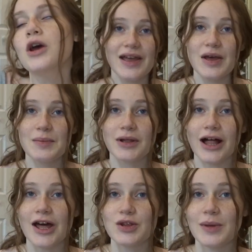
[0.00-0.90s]
I am
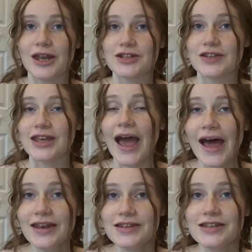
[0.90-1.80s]
glad you made it to the
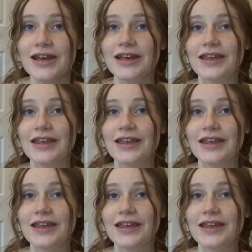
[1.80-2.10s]
end.